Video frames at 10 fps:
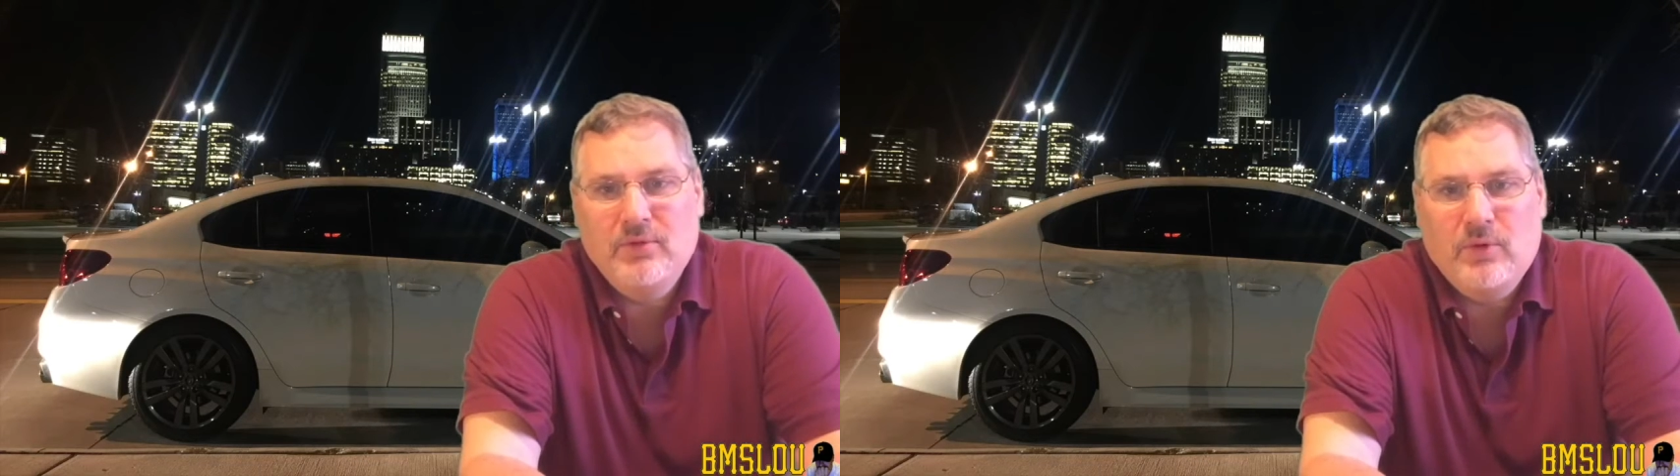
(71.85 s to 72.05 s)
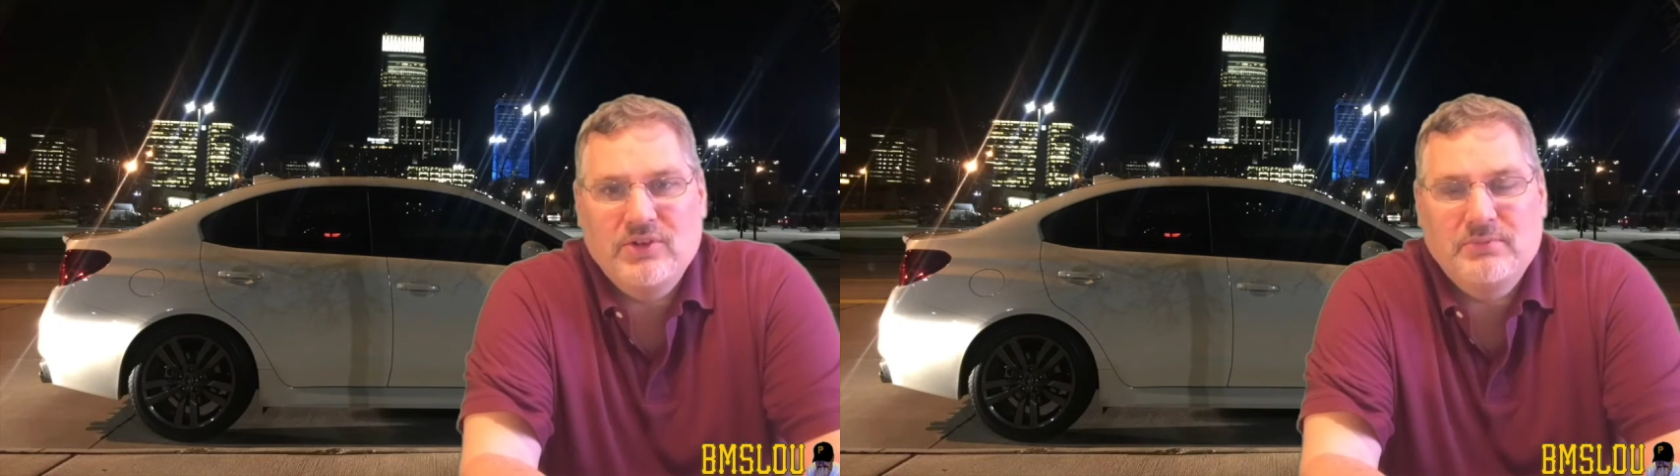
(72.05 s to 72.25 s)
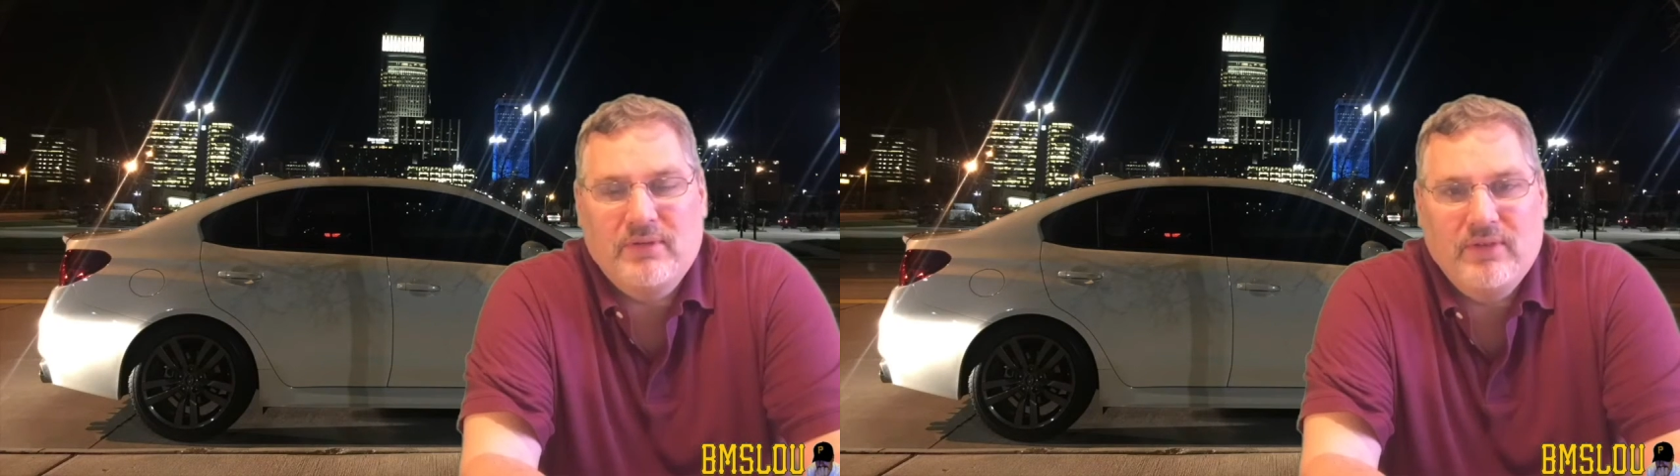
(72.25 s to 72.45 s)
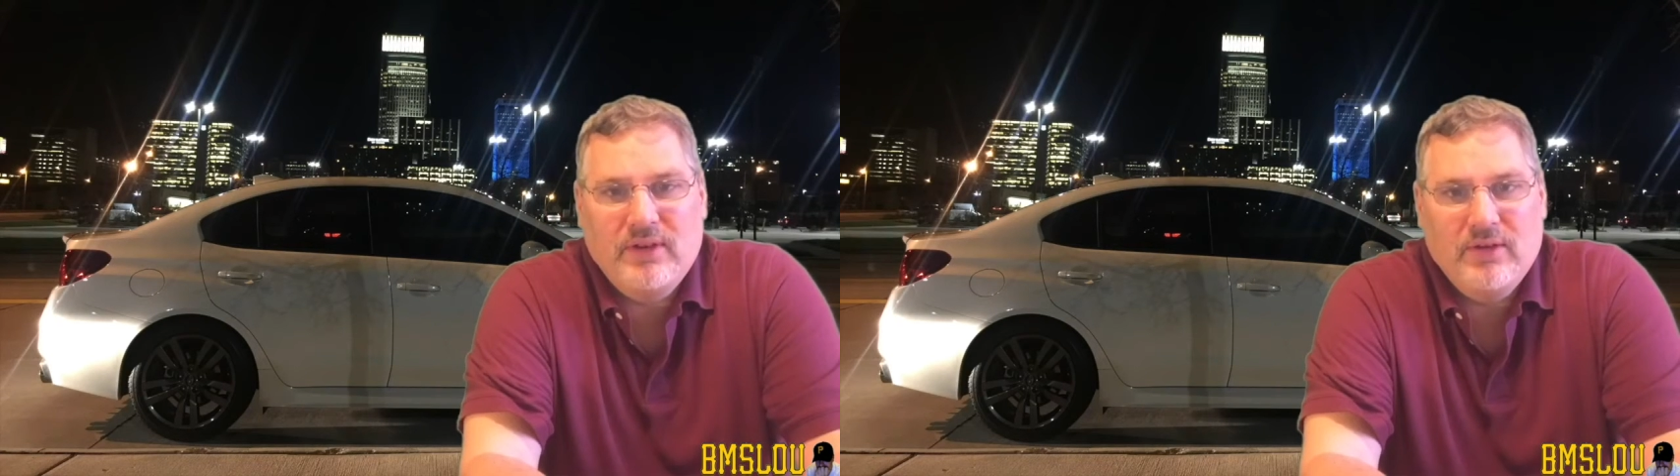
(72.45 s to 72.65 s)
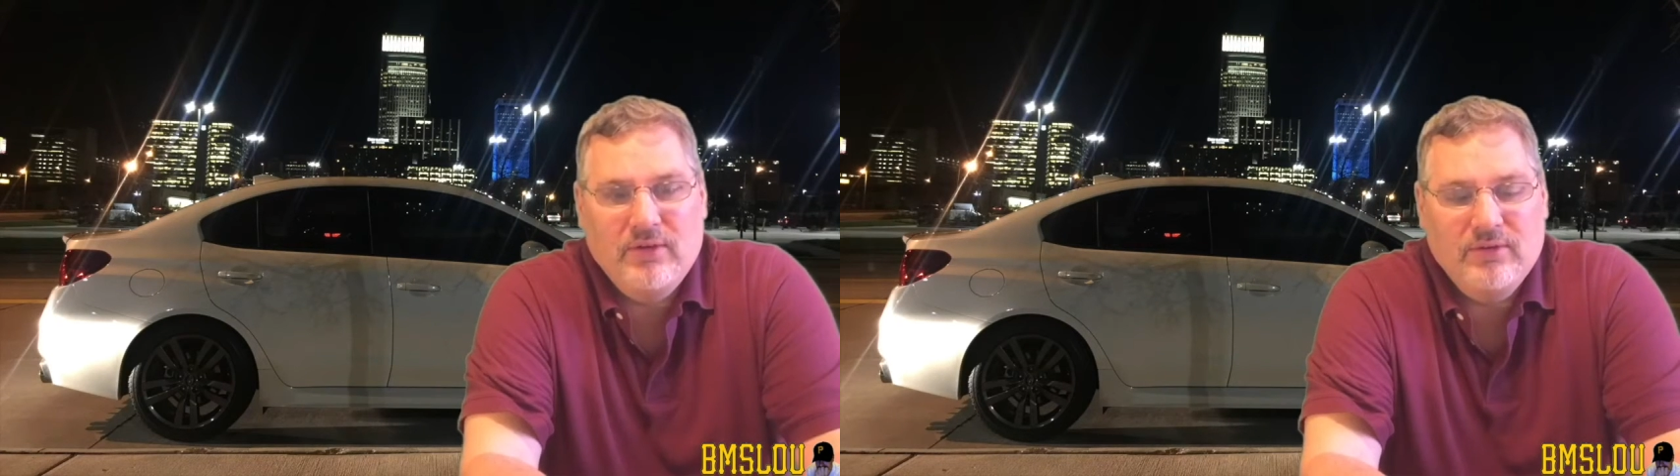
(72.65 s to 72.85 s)
to watch my
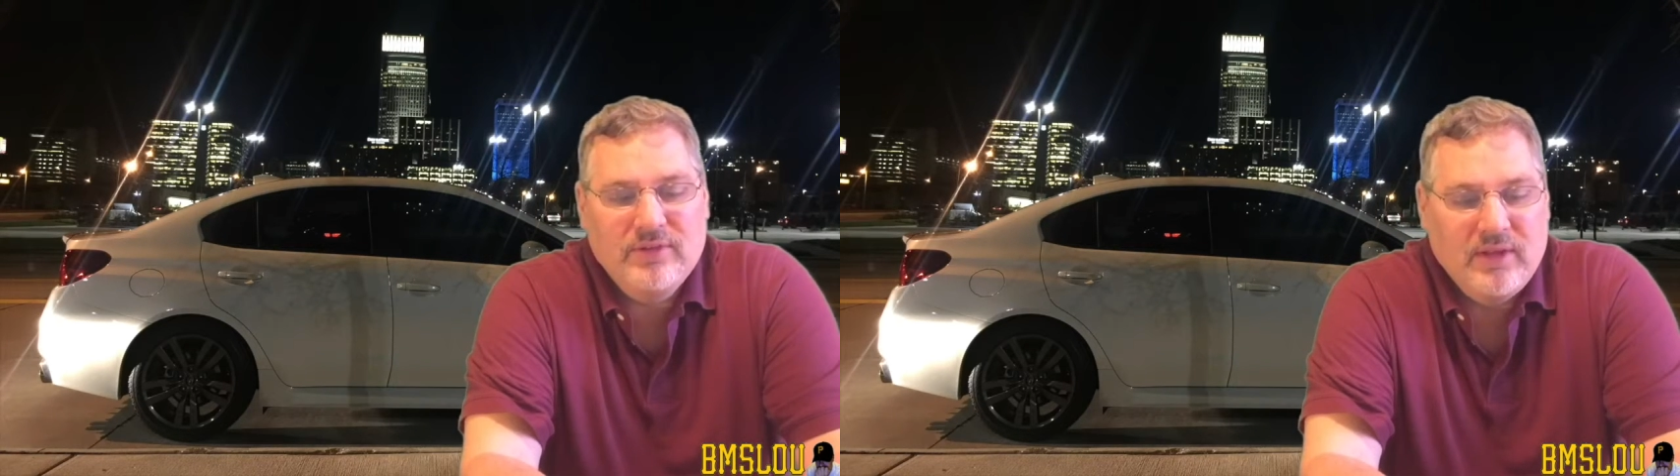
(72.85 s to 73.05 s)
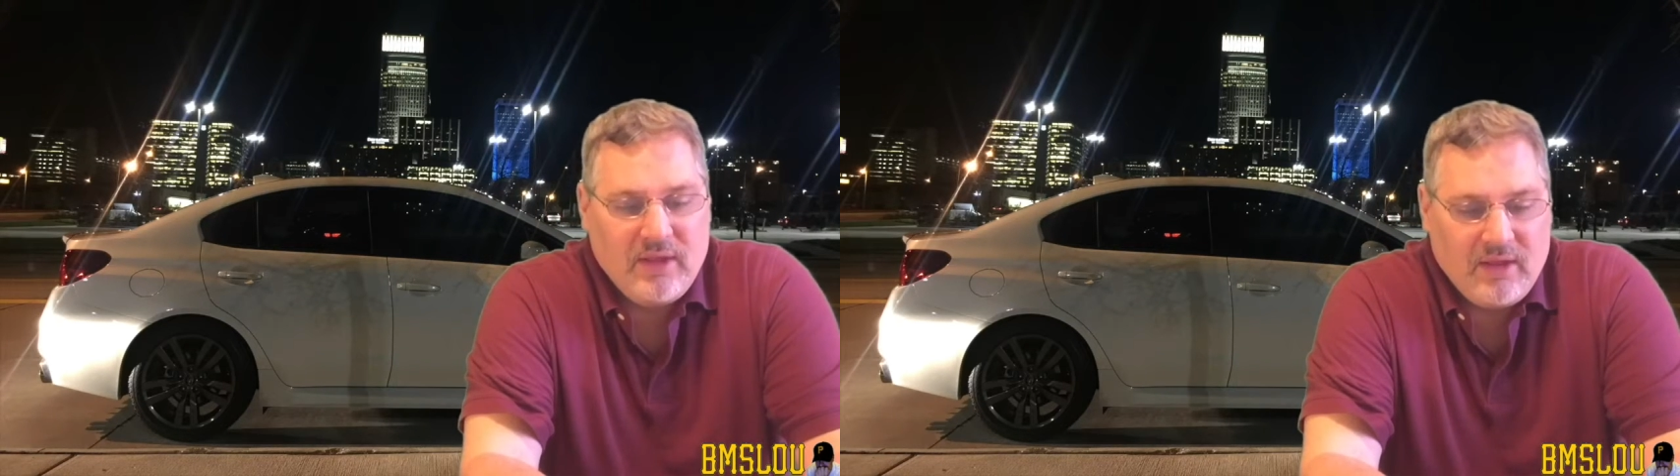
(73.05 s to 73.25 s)
videos.